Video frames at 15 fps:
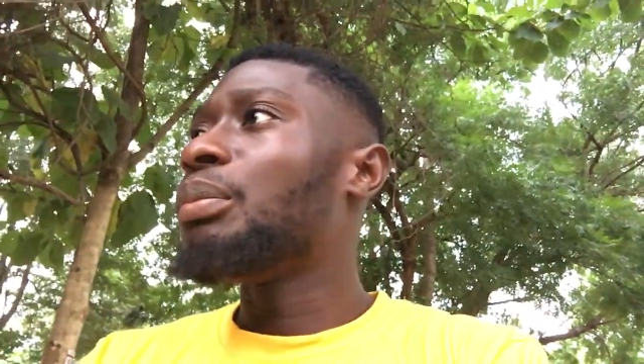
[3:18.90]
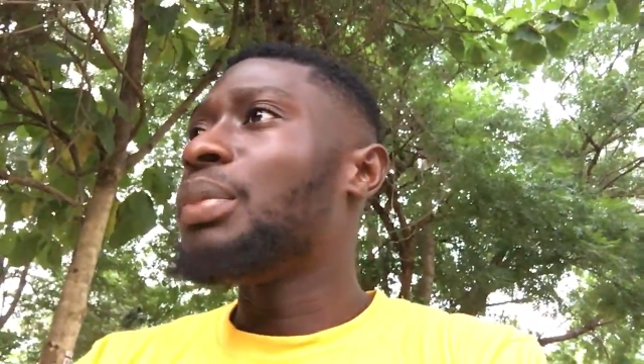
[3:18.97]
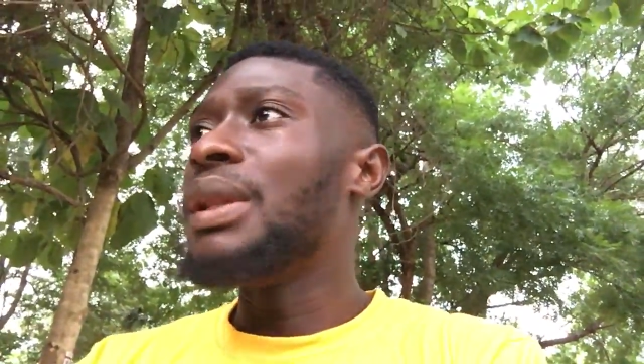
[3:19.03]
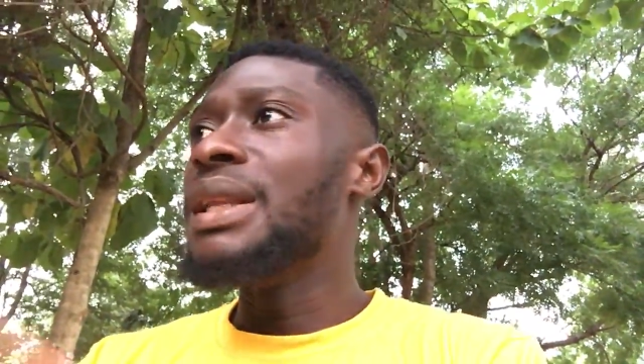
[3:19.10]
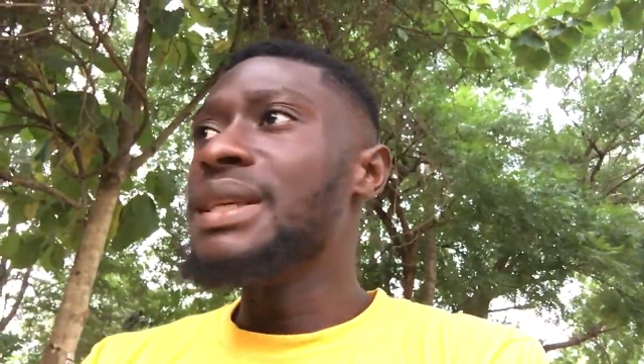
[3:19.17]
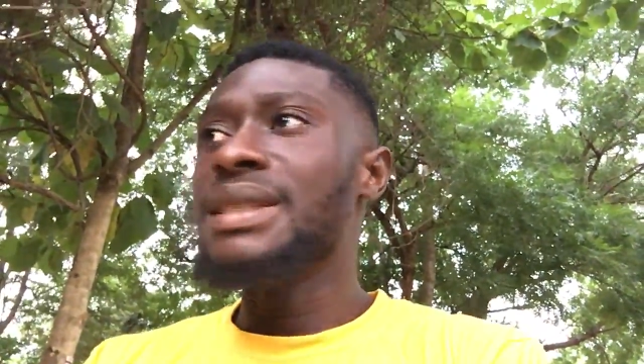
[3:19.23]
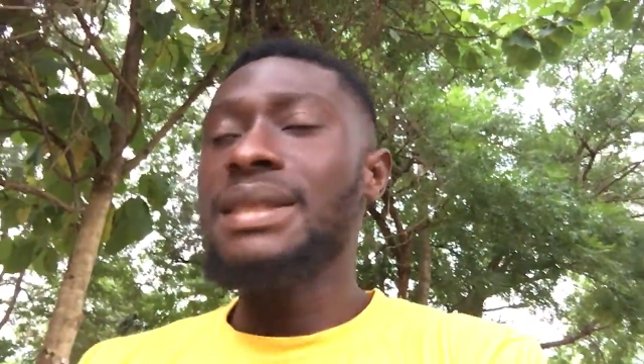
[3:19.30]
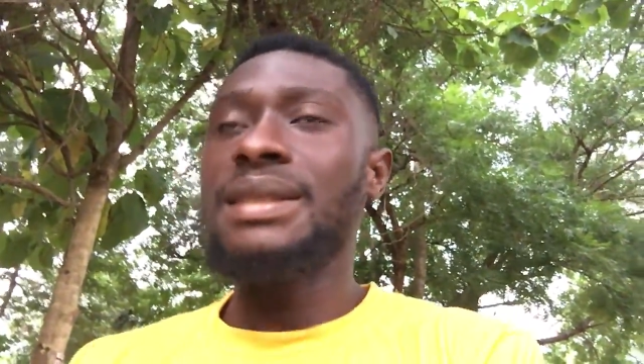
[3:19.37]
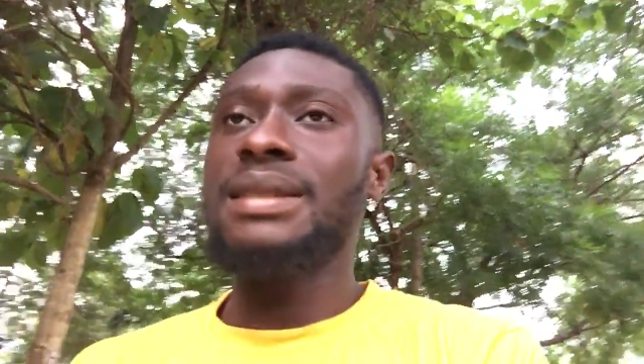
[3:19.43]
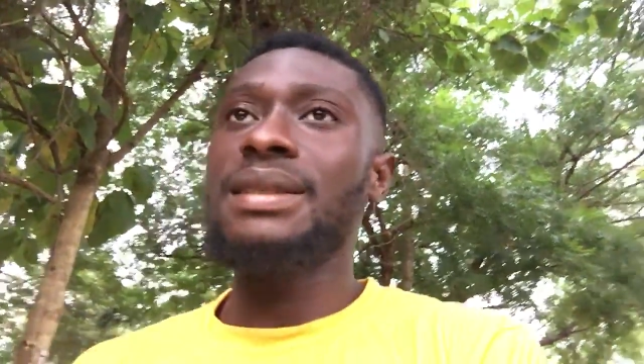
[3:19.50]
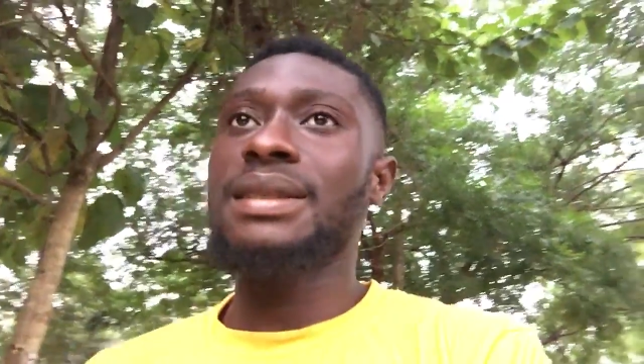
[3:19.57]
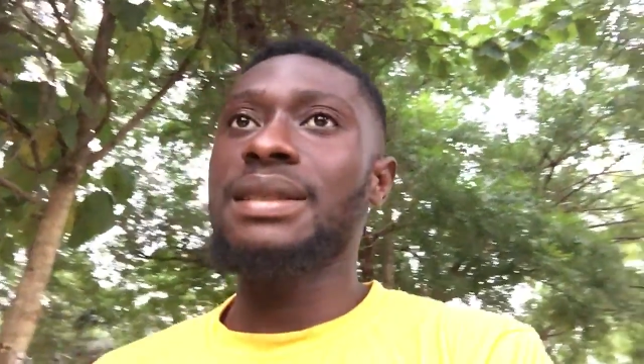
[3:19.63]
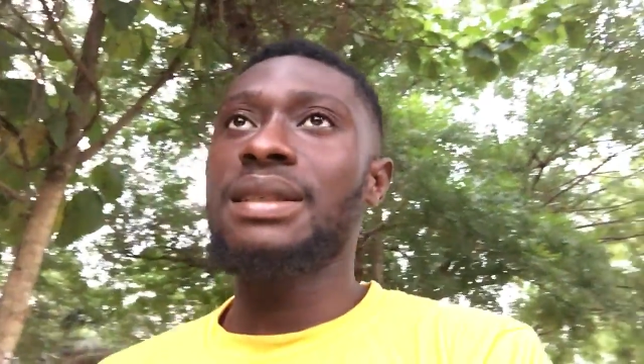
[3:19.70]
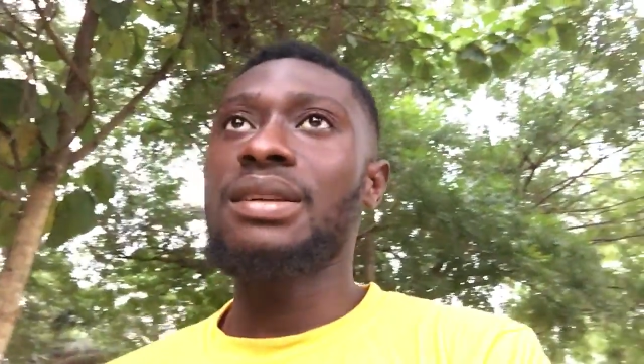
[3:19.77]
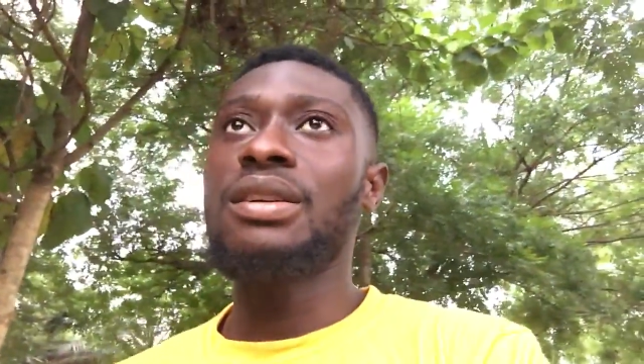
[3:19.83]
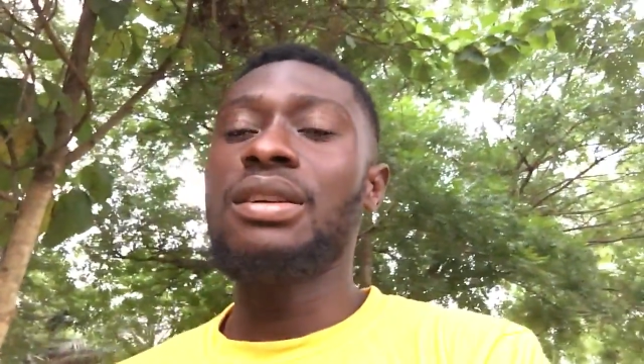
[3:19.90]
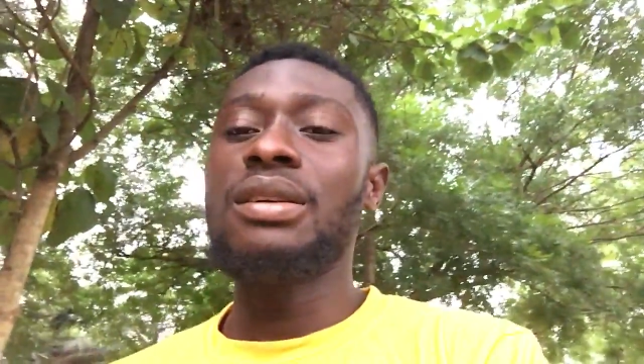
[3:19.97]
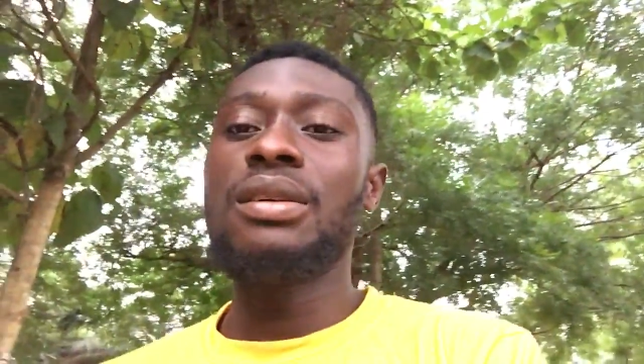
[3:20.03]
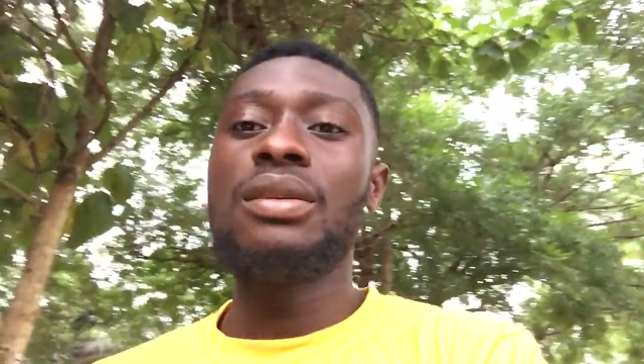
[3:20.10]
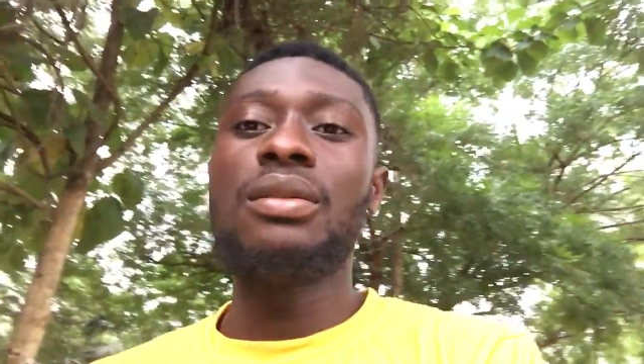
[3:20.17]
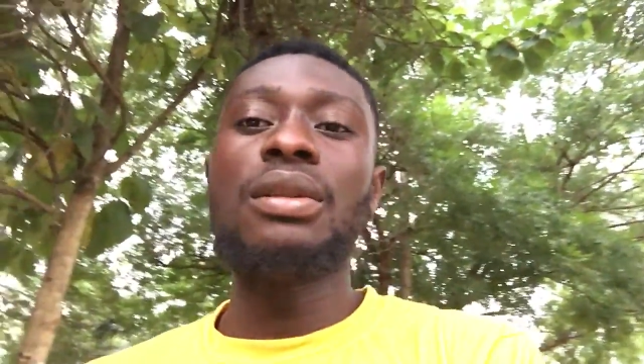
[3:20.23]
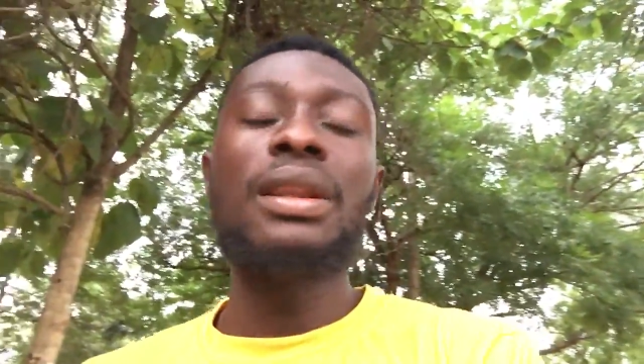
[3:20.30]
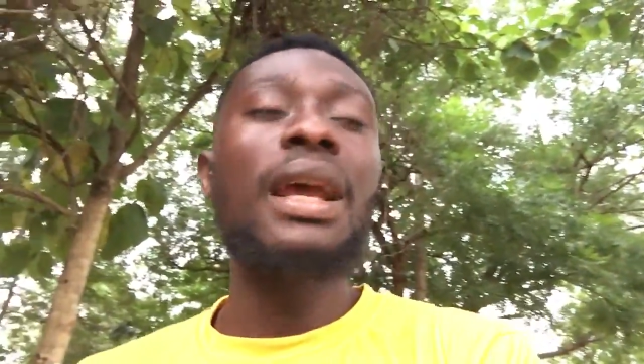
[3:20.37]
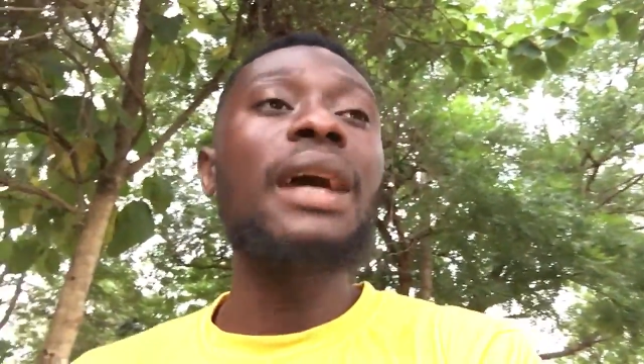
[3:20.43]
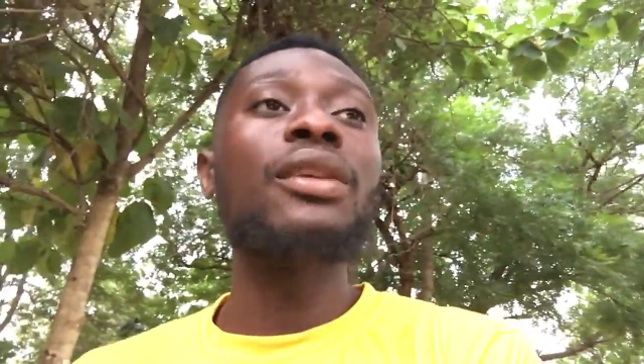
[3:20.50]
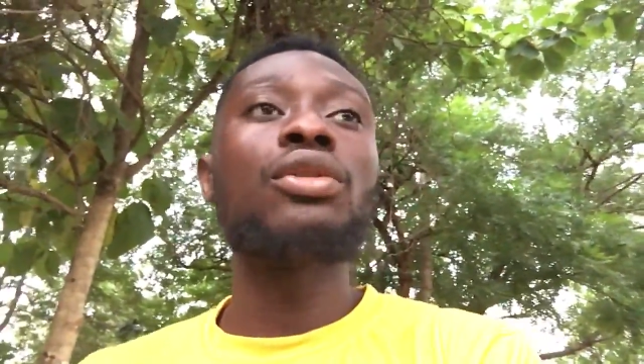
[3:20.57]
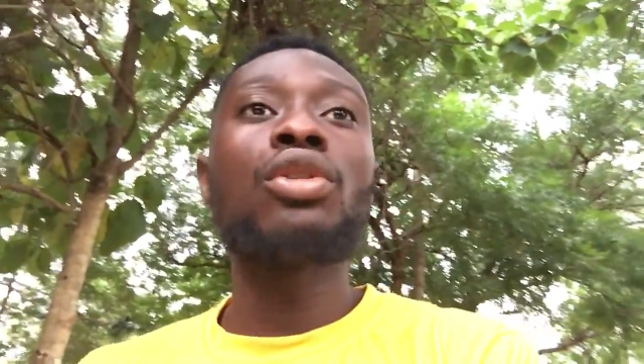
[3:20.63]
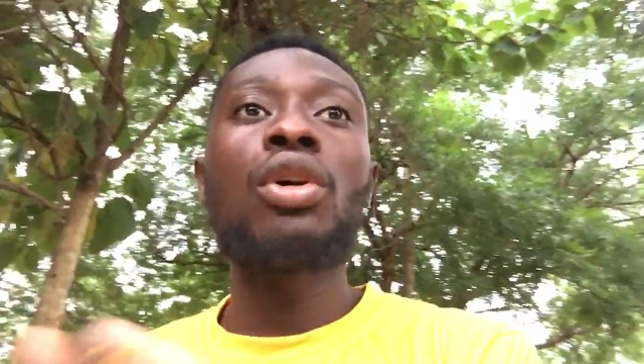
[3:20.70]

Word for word: places like